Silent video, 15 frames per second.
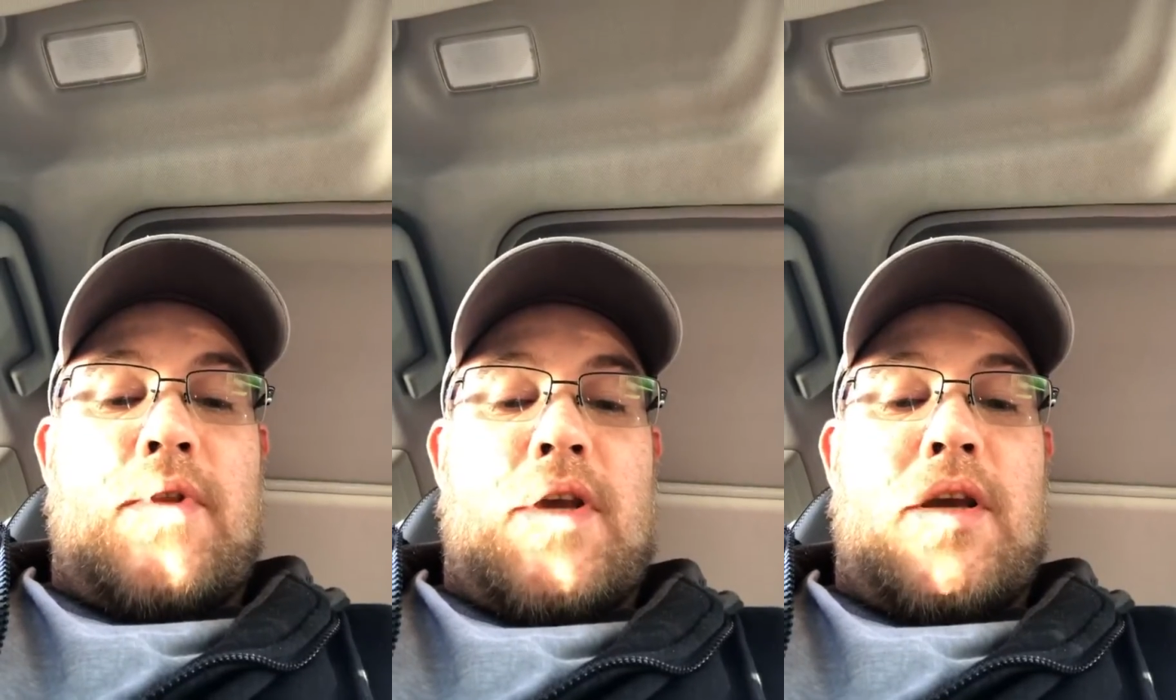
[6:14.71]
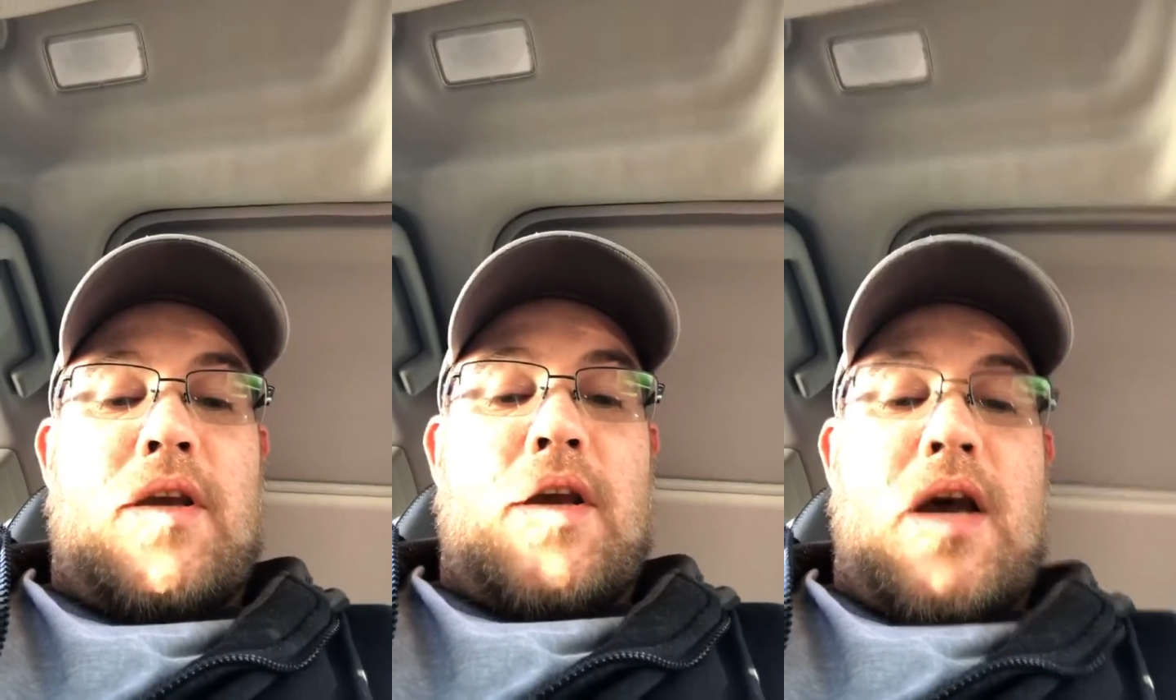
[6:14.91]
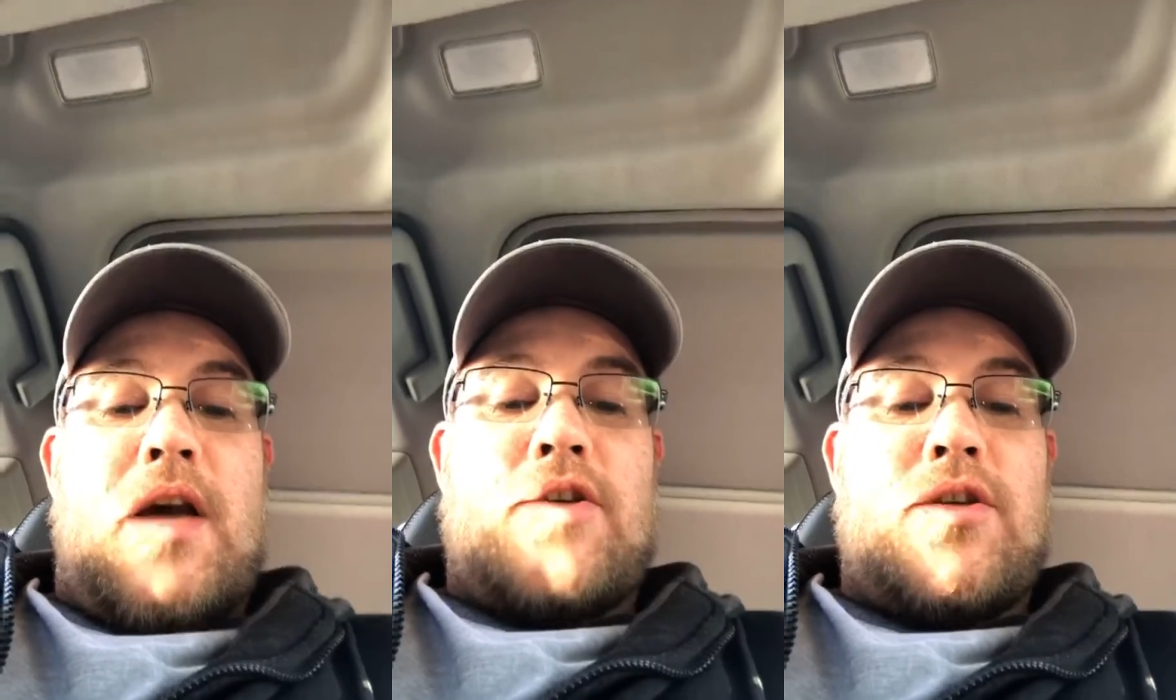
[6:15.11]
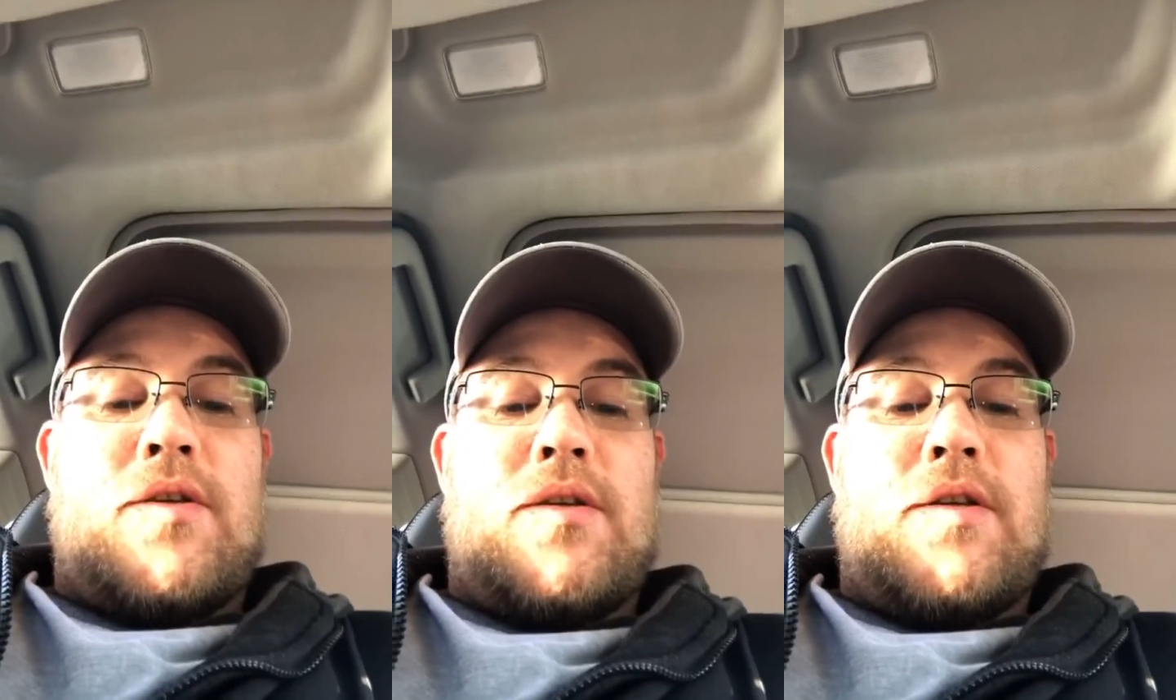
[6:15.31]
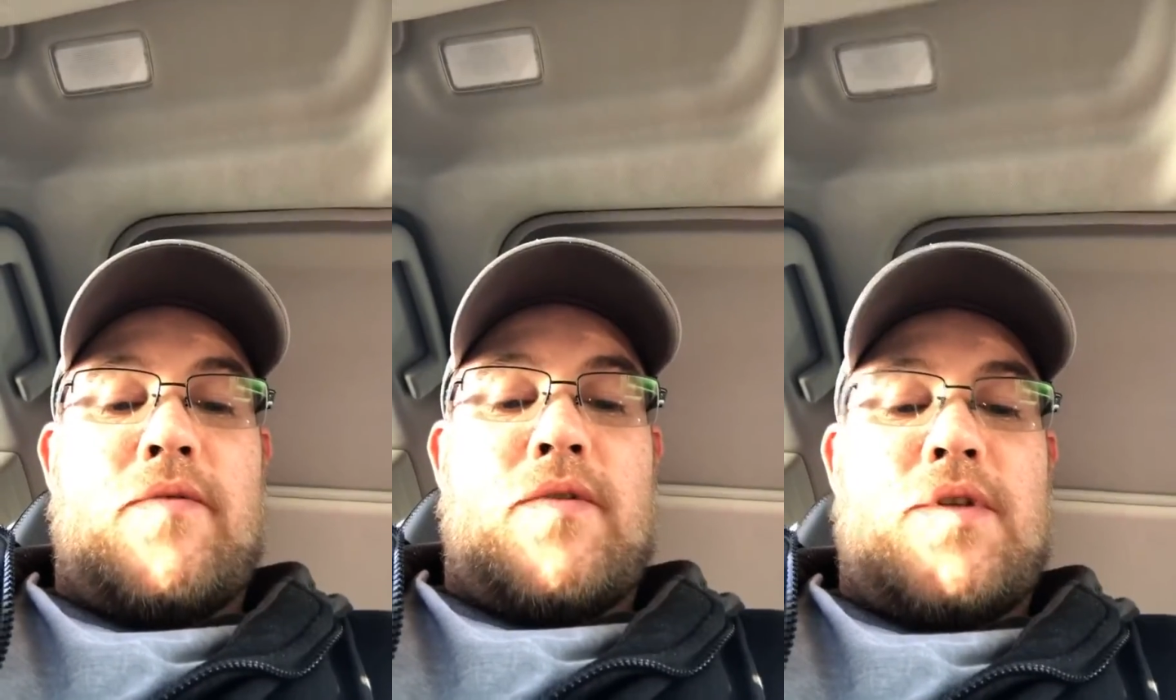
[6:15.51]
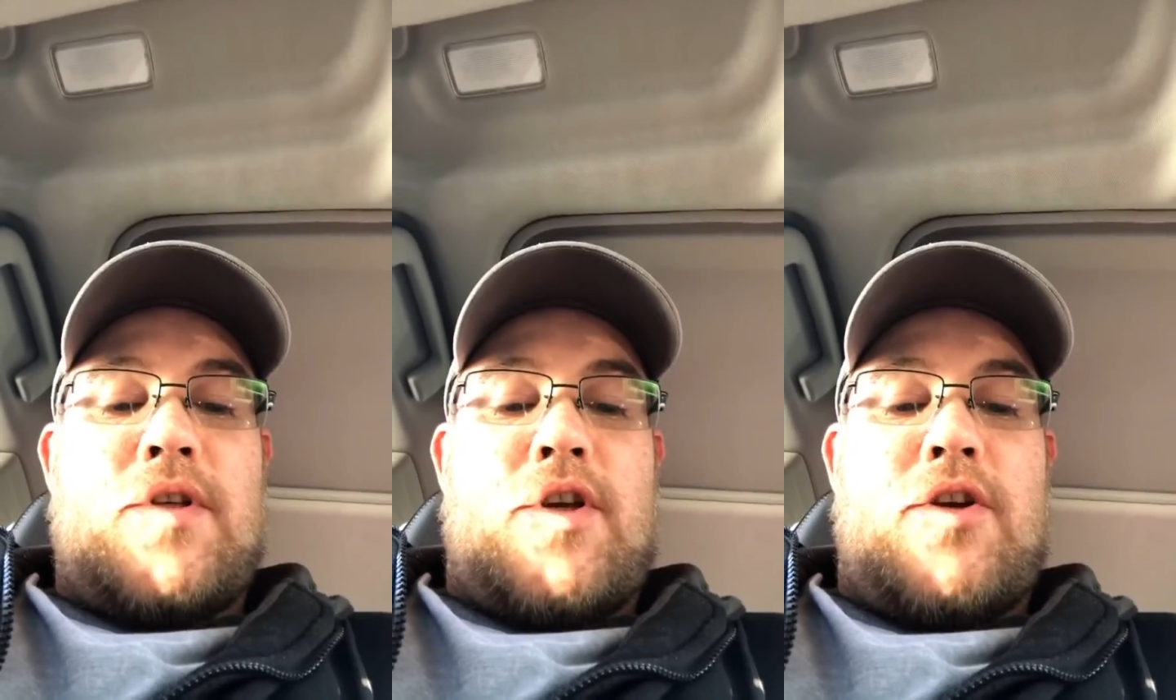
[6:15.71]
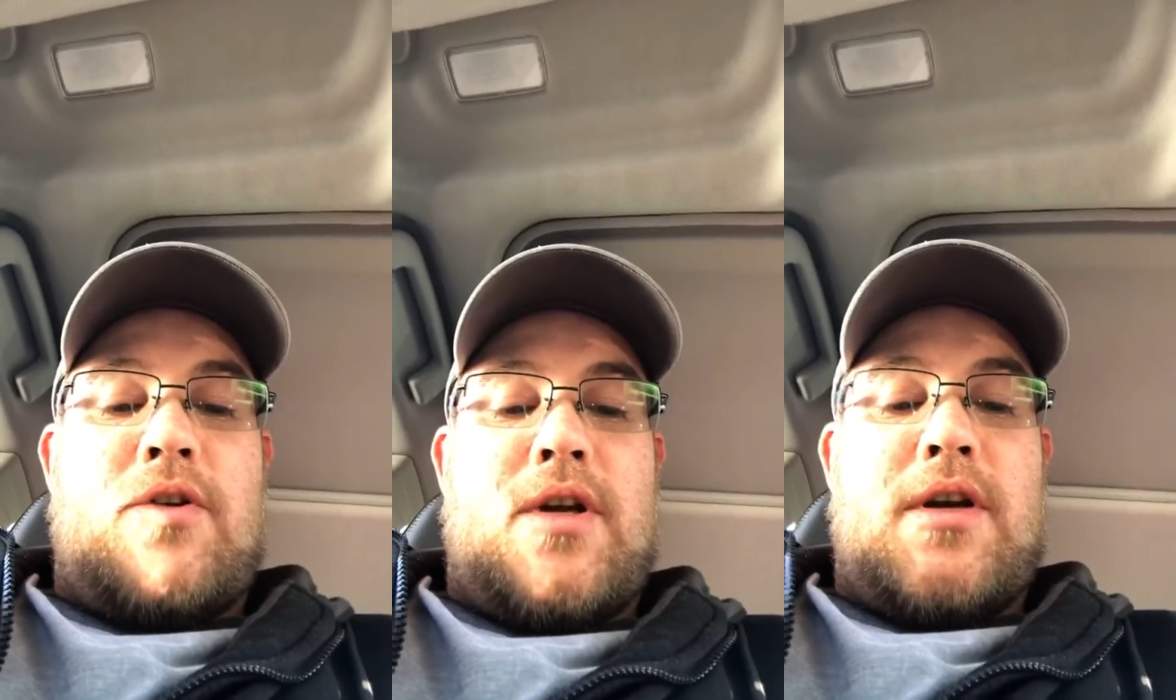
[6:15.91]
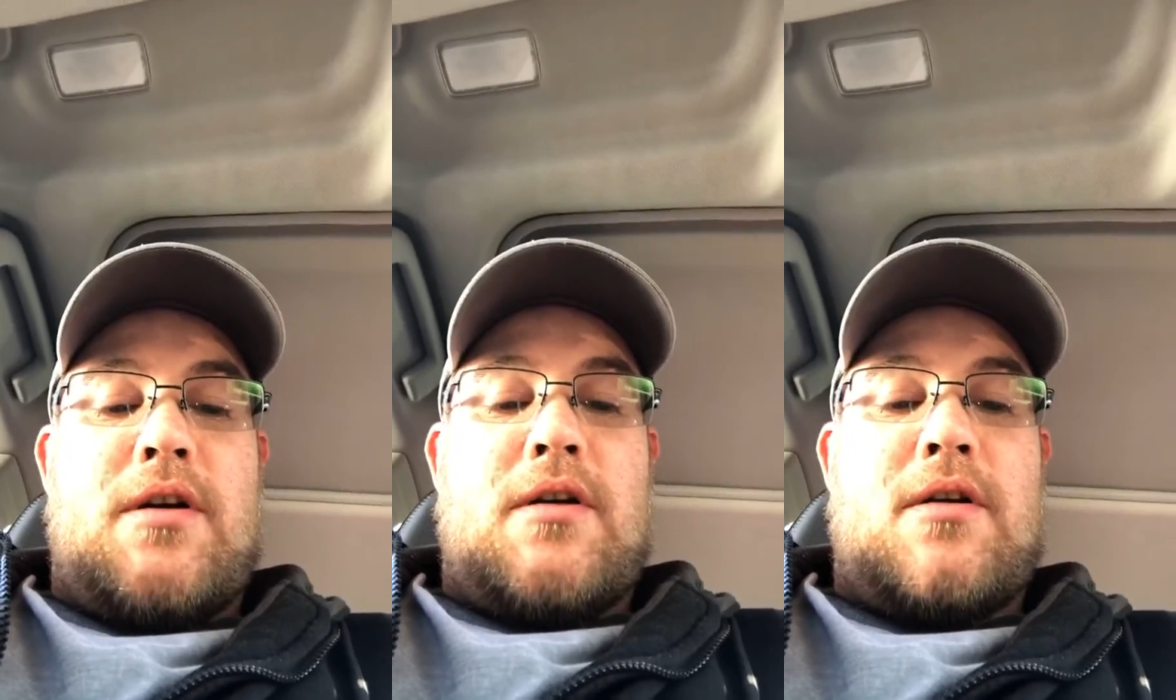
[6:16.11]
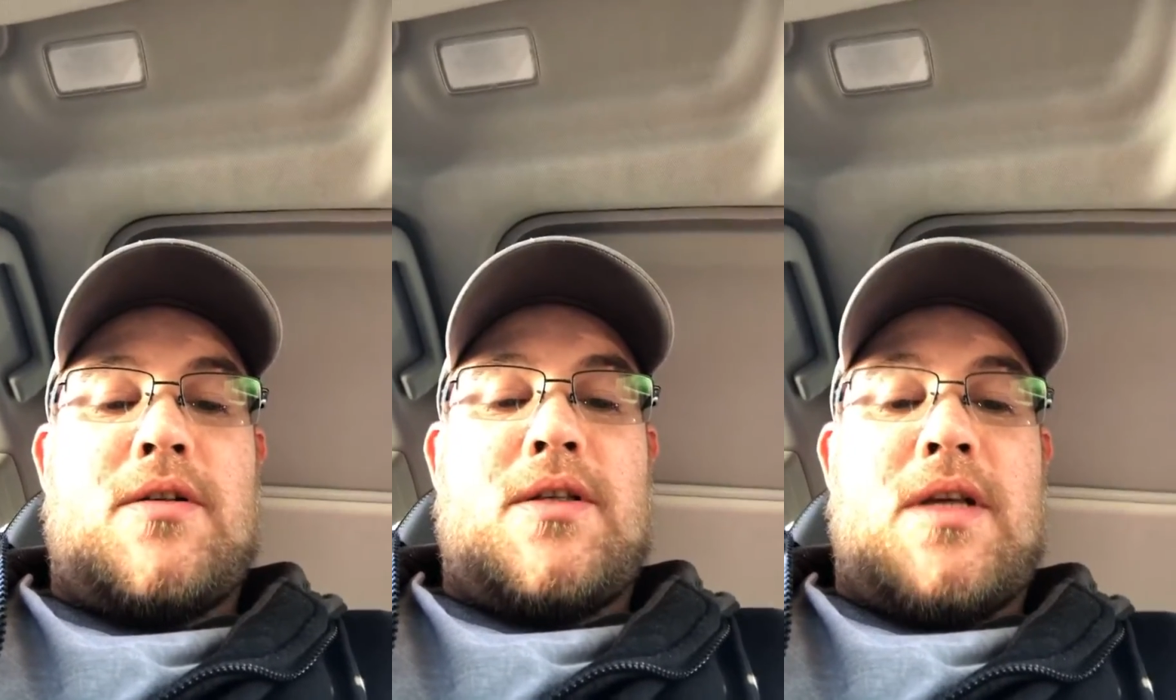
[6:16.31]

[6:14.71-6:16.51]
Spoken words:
the actions of the security guards.